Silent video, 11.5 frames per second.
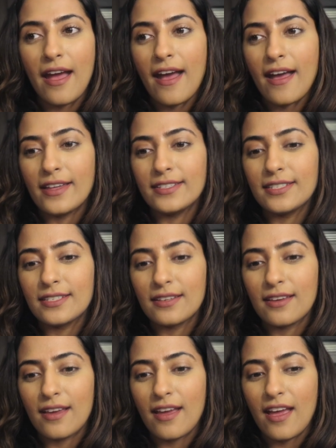And
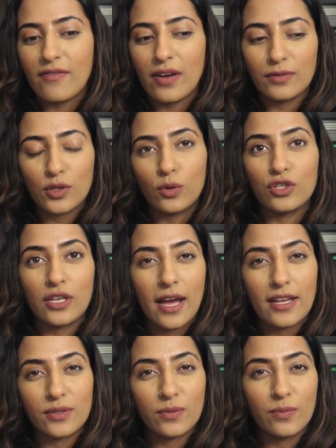if I've told you
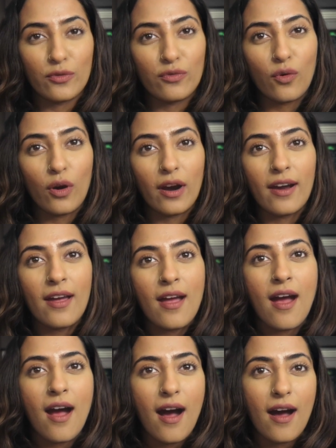guys from before,
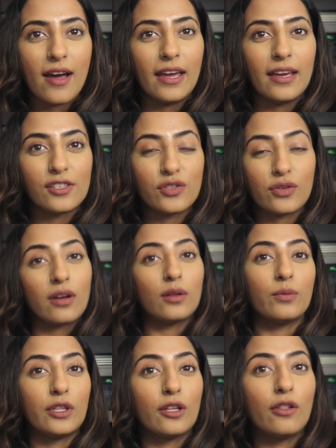I
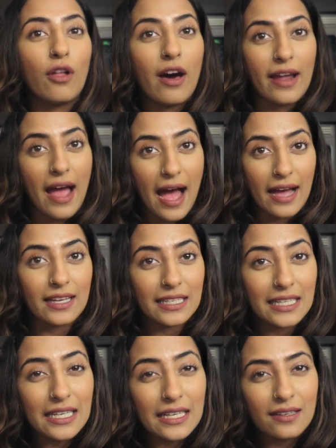struggle with a lot of
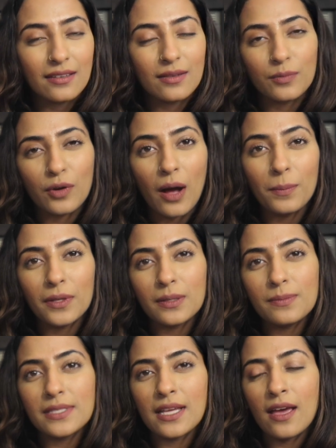acne
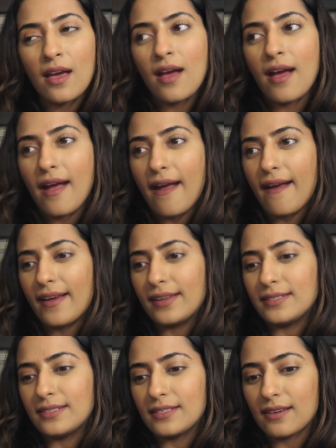problems,
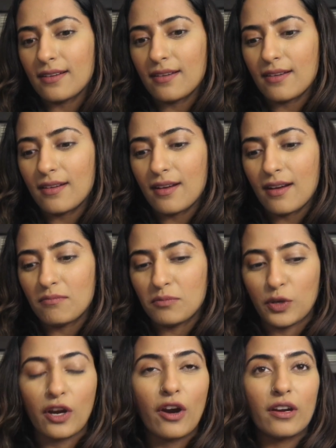and
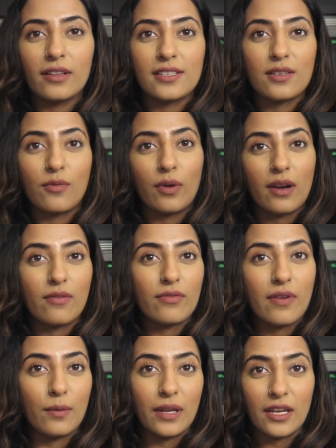regardless of whatever
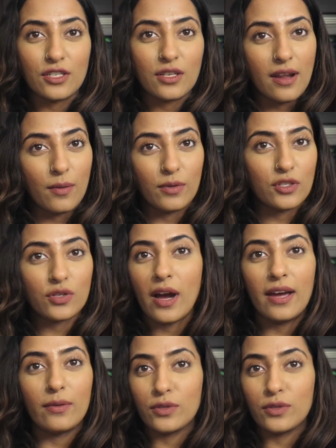foundation I would try,